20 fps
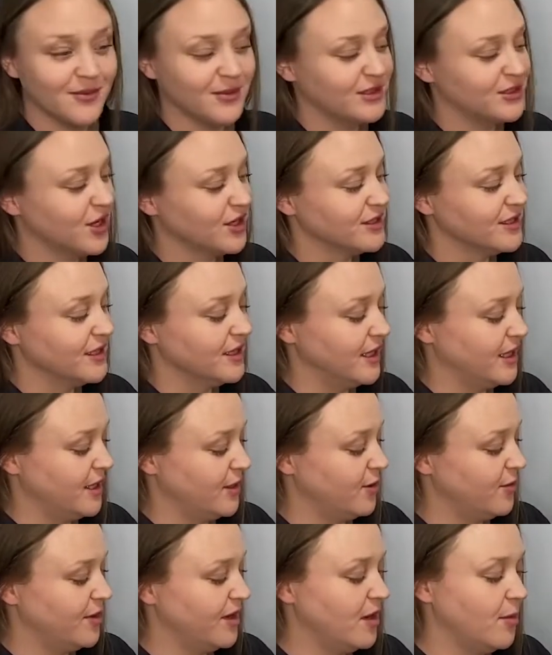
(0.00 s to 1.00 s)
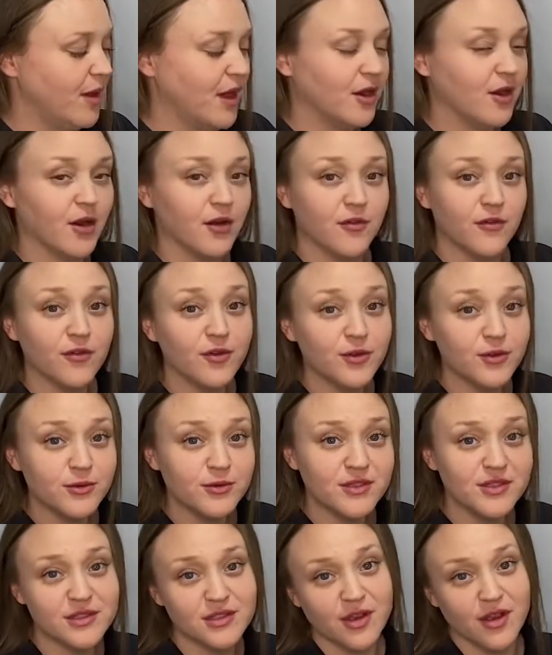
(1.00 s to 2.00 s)
We talked a little bit about our
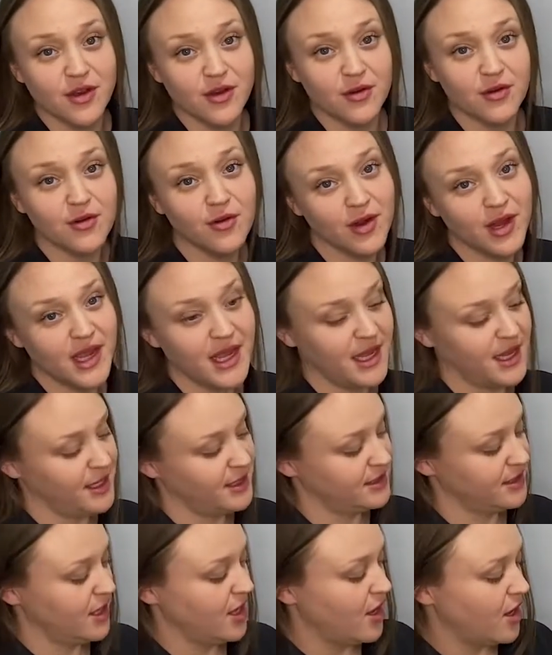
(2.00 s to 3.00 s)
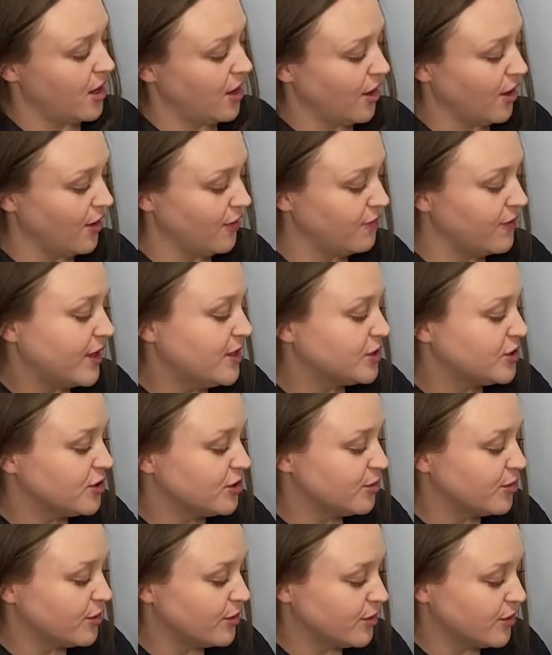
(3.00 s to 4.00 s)
fruits, our grains, our
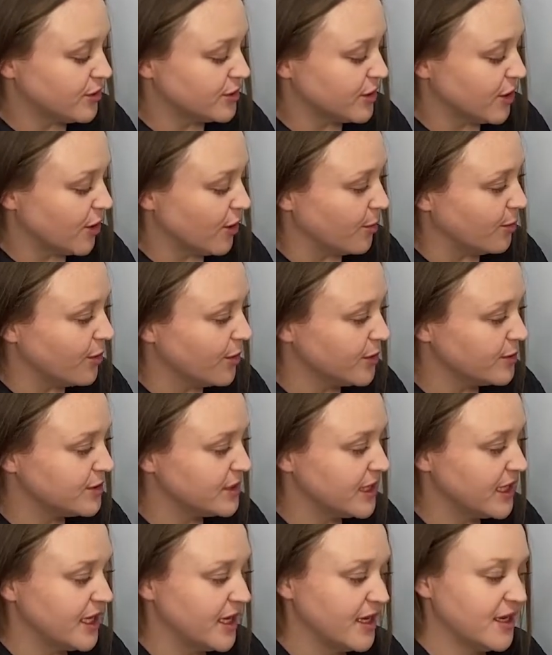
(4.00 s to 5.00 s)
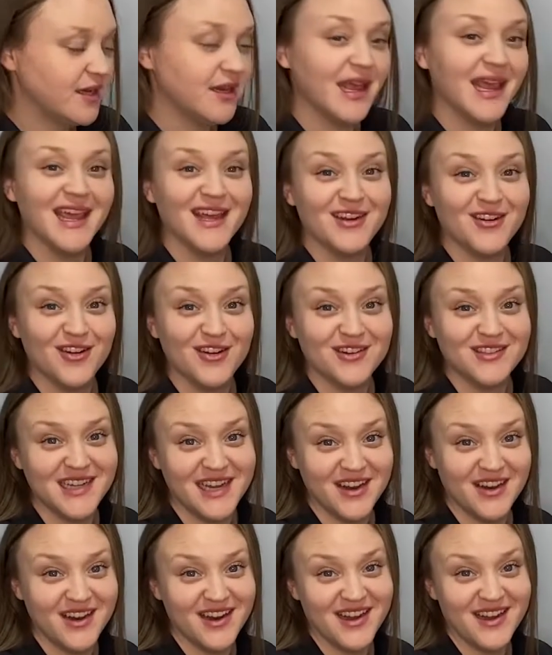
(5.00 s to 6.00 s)
vegetables, our protein, and our
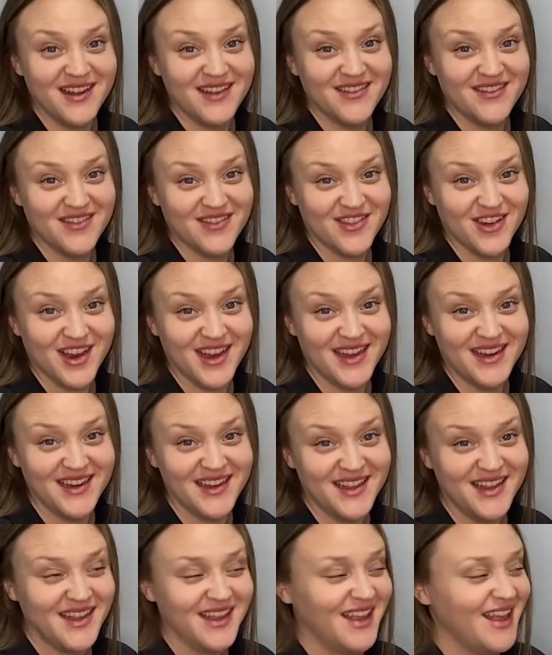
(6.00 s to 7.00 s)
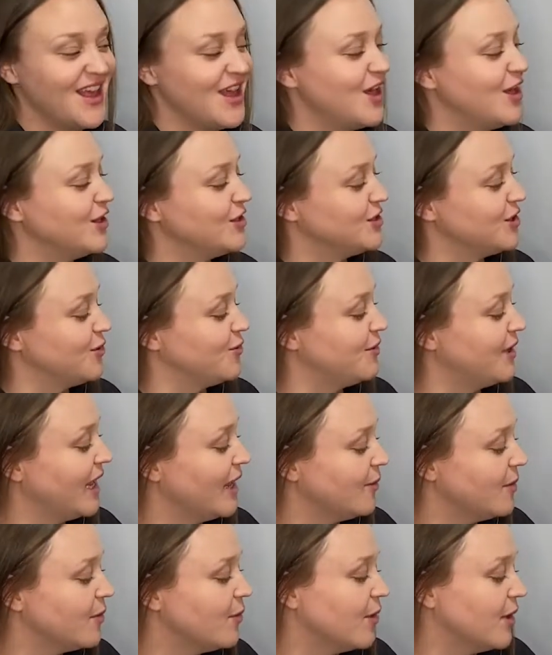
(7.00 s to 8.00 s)
dairy, right? So
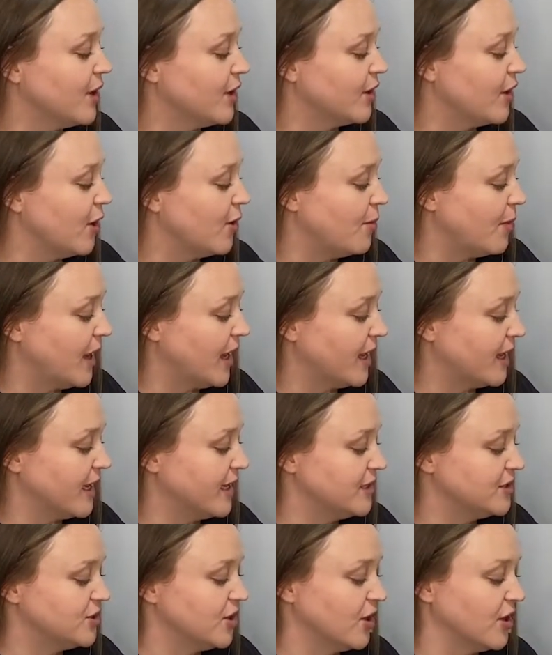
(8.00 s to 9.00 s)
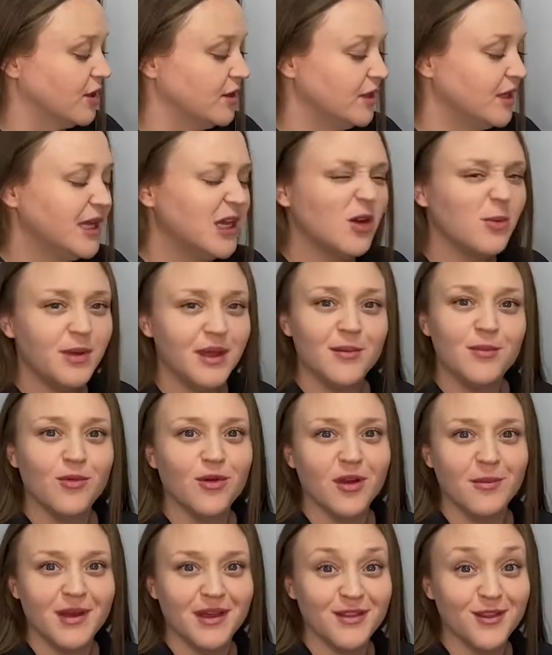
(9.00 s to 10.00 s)
now we want to go back and talk a little bit
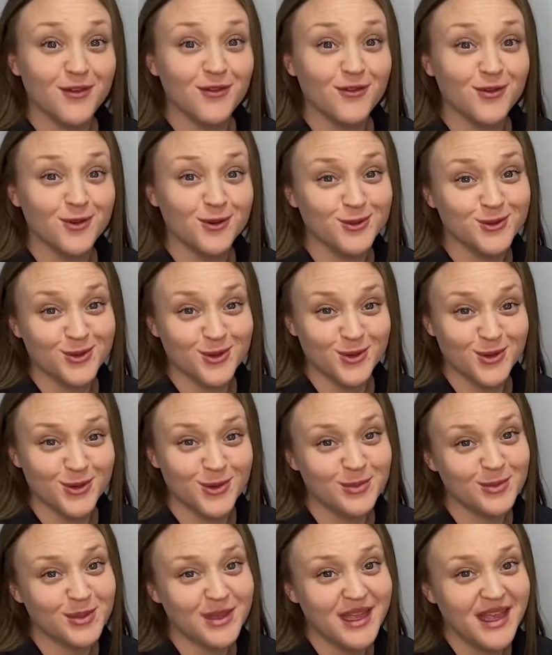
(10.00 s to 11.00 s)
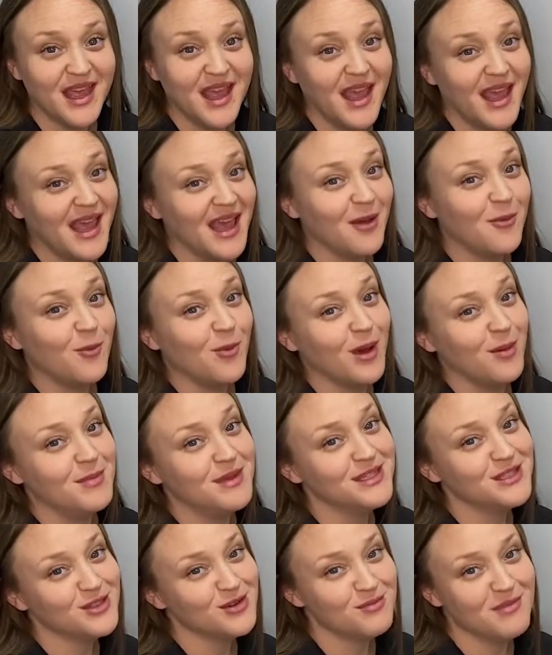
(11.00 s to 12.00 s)
more about the fruits group. And what
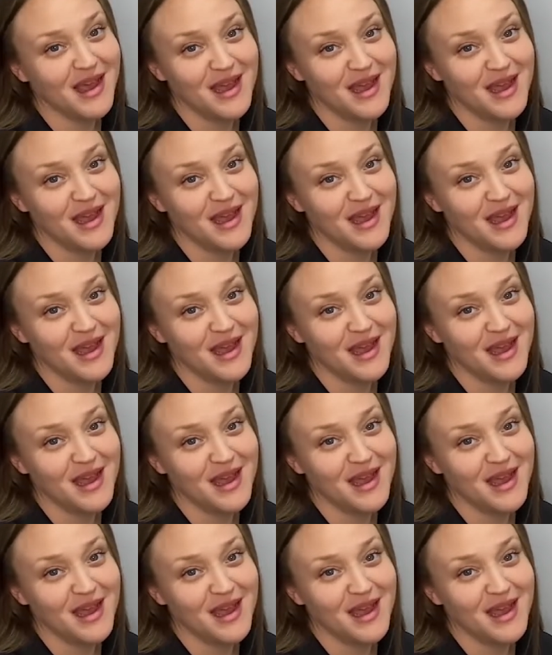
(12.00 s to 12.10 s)
Mr.